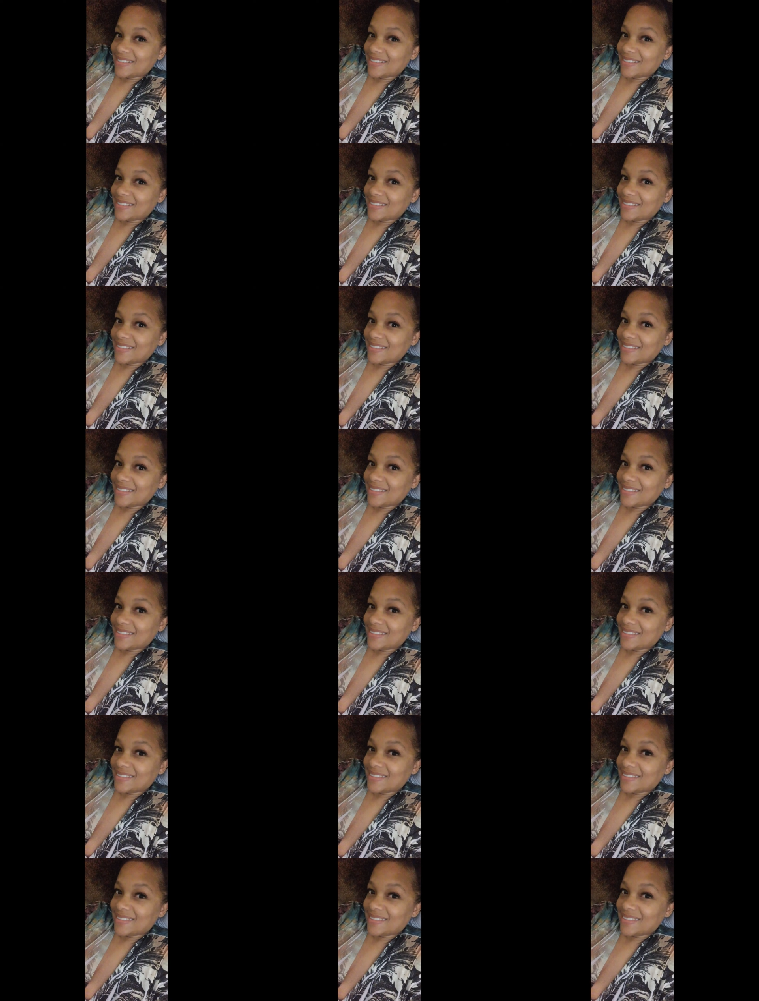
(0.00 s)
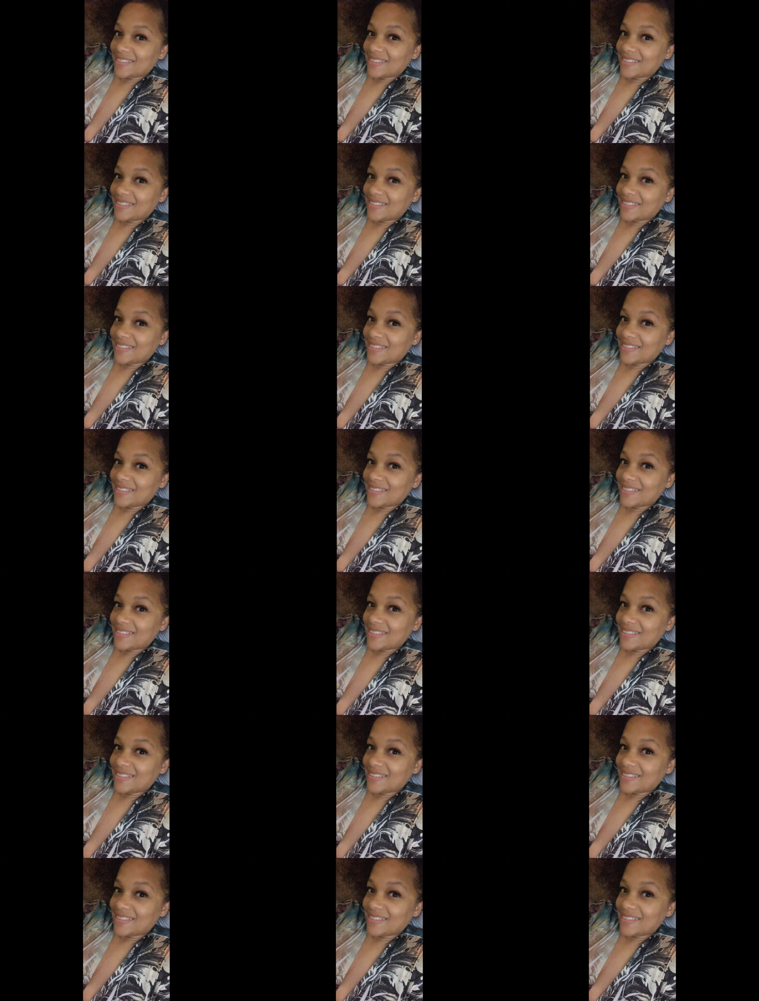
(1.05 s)

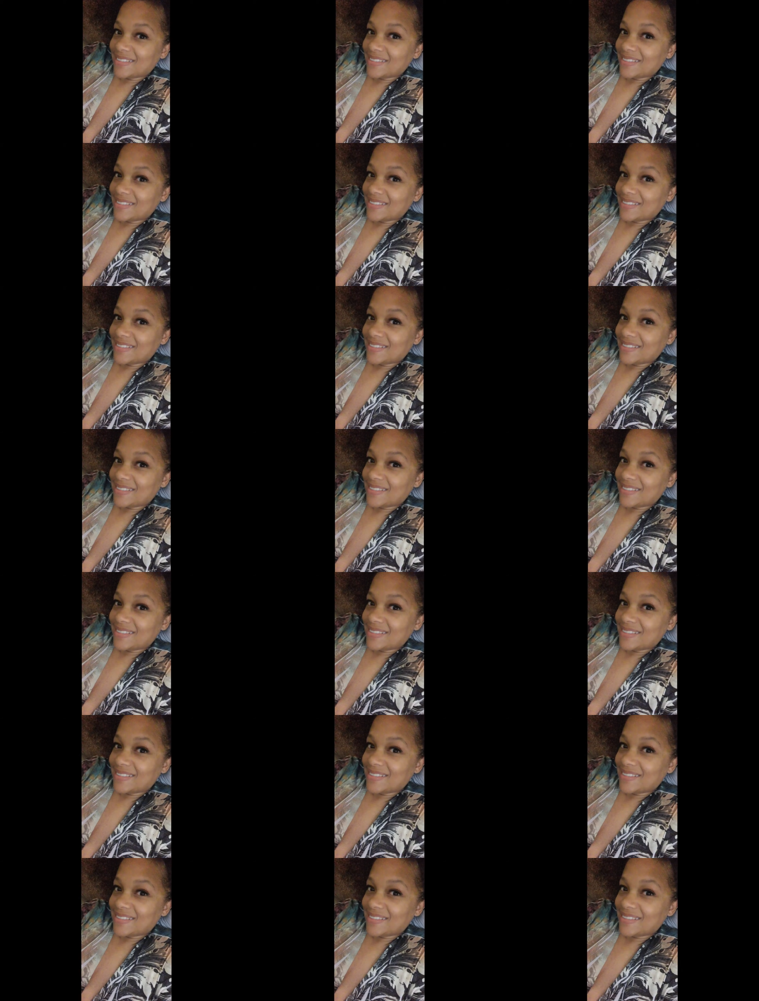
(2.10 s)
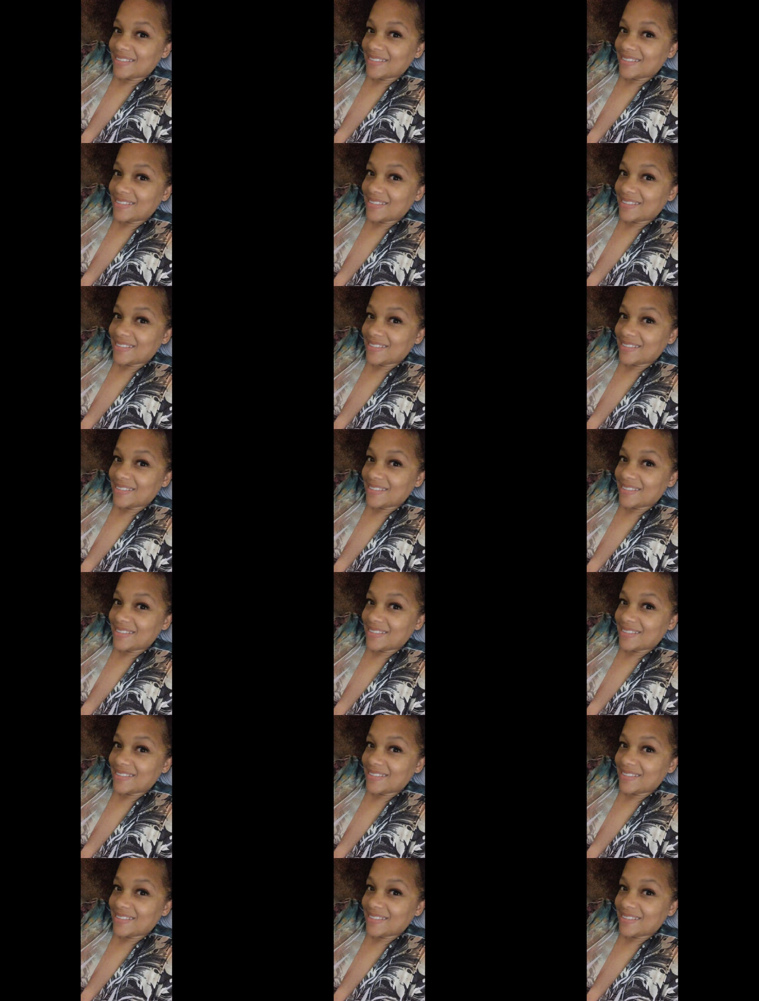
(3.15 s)
No one is speaking in this clip.